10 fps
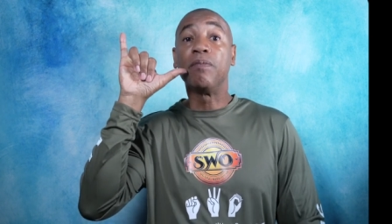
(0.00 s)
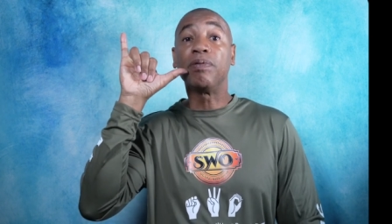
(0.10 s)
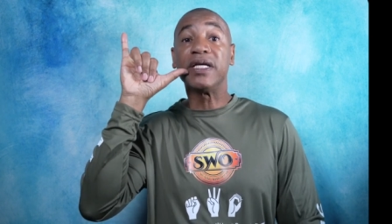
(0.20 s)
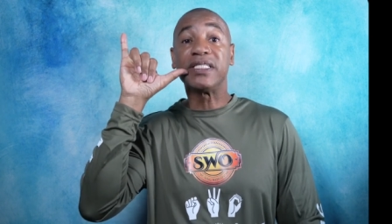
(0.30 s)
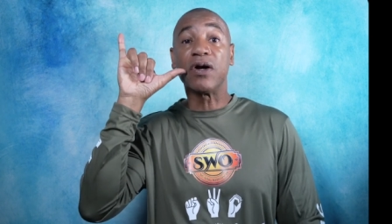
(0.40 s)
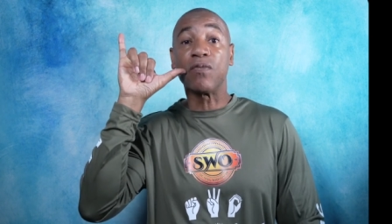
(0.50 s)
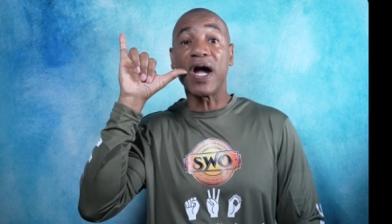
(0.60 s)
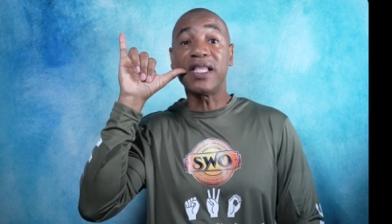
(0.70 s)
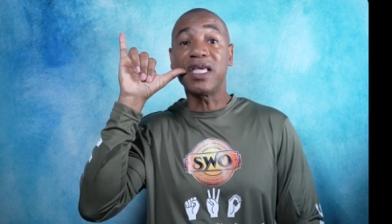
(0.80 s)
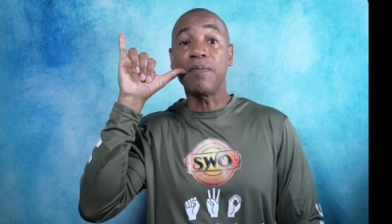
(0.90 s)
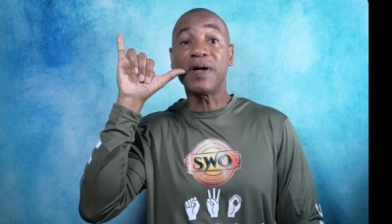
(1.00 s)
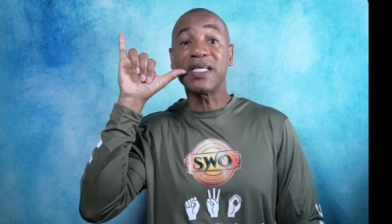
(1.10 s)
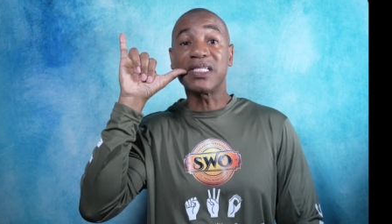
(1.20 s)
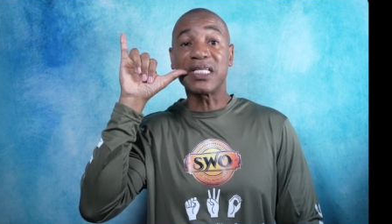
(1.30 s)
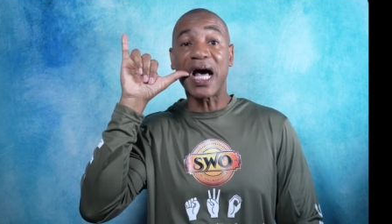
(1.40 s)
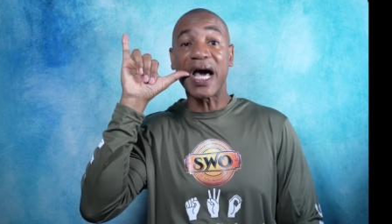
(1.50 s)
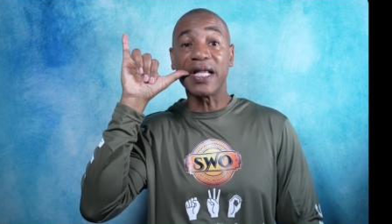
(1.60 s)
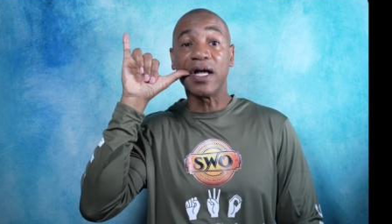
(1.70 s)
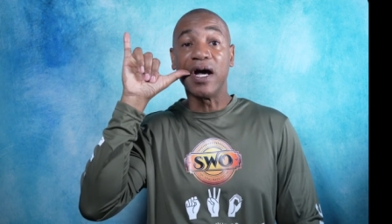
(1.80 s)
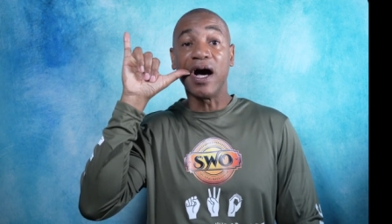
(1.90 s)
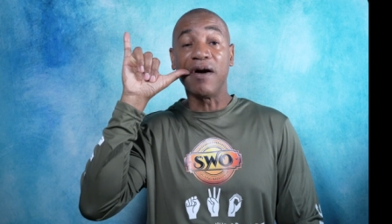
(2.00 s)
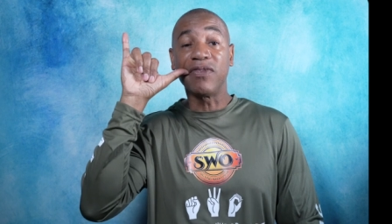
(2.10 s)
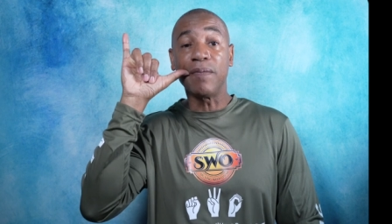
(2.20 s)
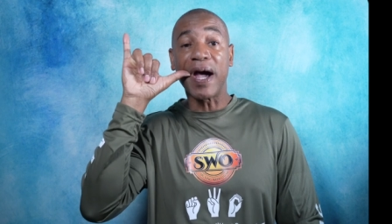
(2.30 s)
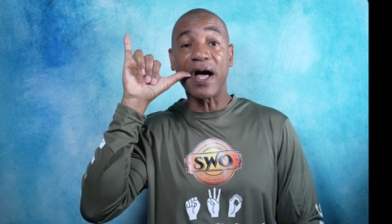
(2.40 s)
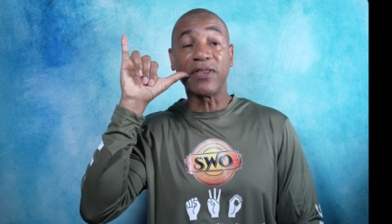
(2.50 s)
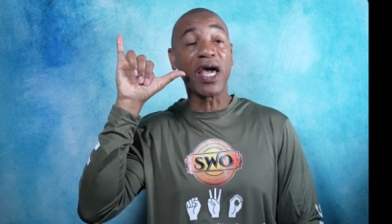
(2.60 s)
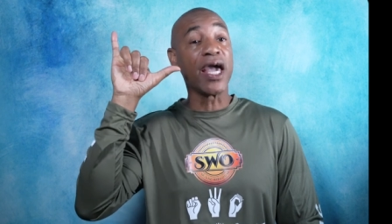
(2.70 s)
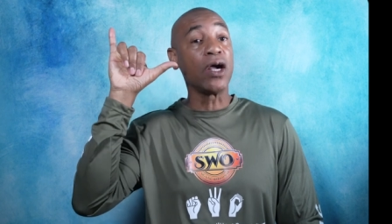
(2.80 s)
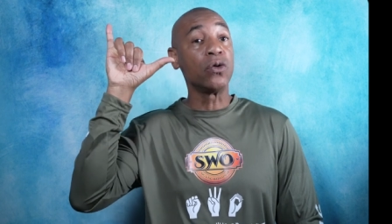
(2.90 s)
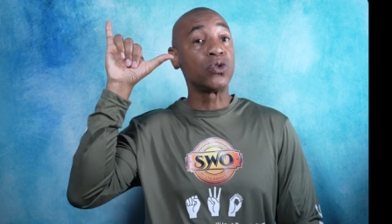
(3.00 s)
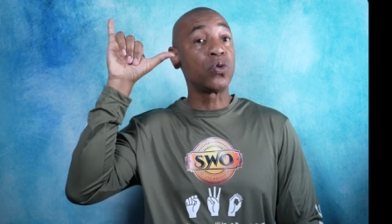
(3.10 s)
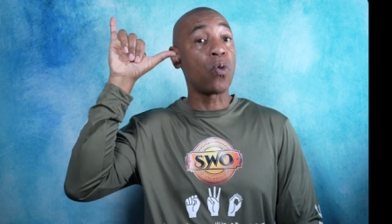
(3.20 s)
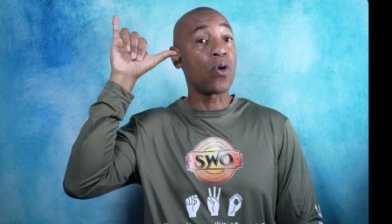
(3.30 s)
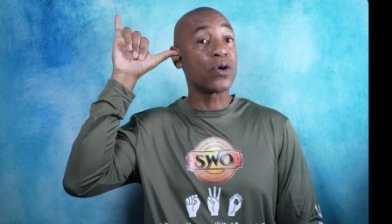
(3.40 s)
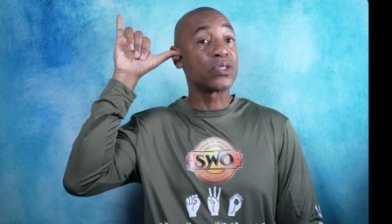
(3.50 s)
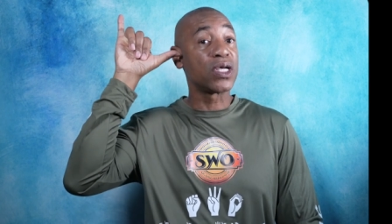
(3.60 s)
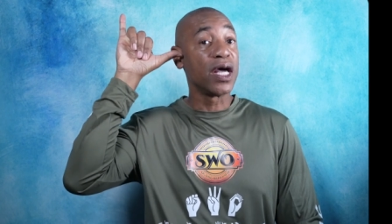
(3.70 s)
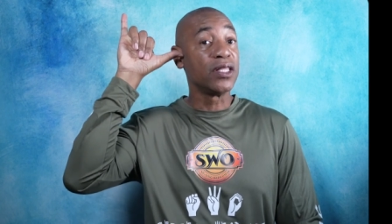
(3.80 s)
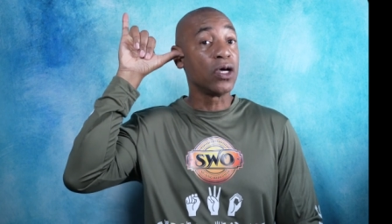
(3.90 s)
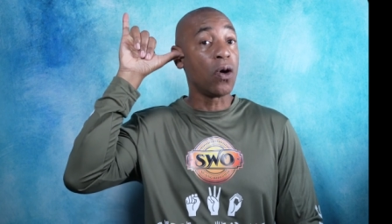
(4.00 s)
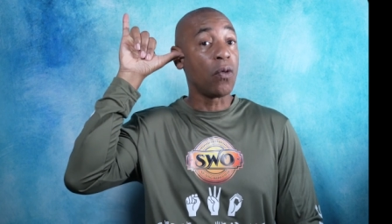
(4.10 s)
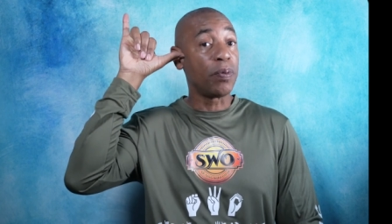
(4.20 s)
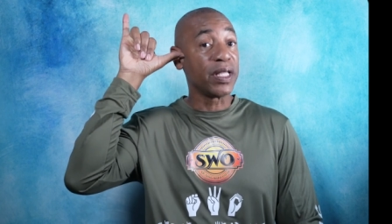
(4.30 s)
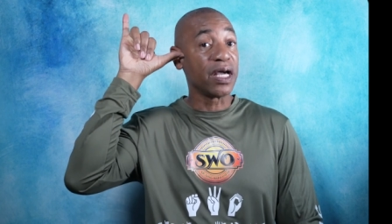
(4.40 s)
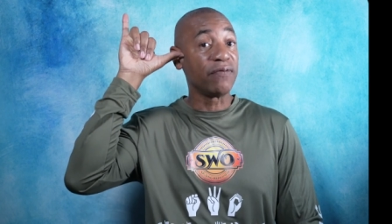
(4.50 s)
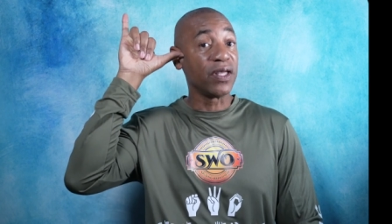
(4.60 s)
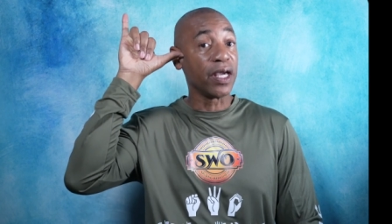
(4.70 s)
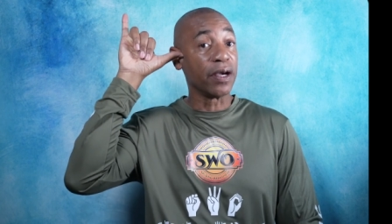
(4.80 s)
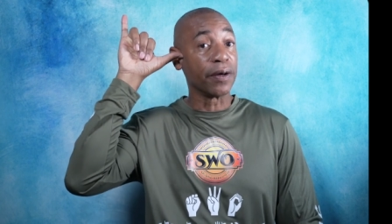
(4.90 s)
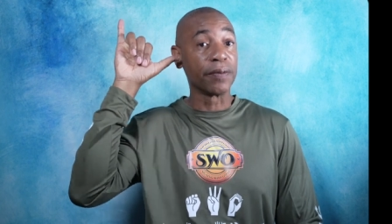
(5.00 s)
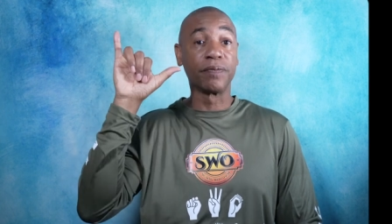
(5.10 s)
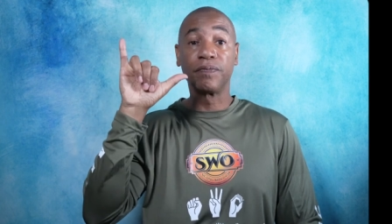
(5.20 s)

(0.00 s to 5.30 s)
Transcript: place it right there by the side of the mouth and go towards the opening of the ear.